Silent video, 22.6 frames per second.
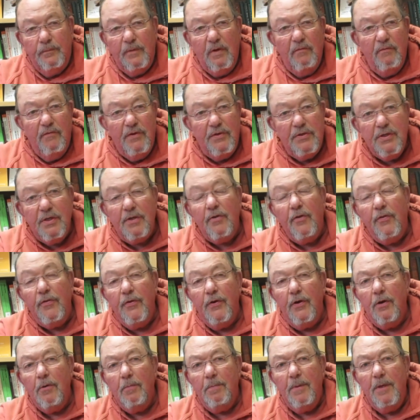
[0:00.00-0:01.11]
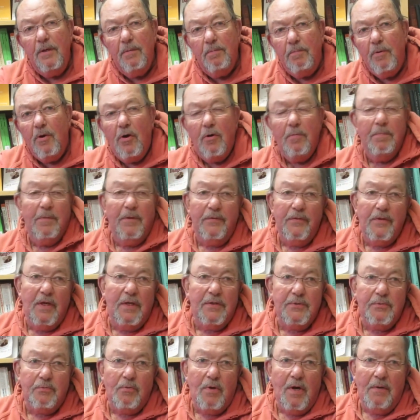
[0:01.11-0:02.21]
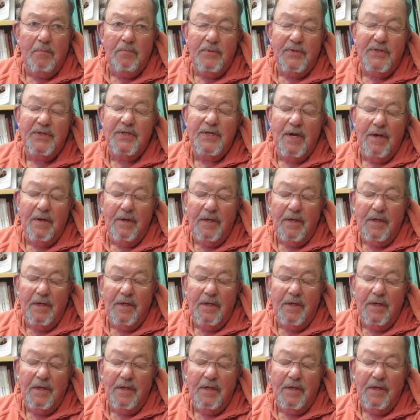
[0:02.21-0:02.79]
physical therapy department. That's where I was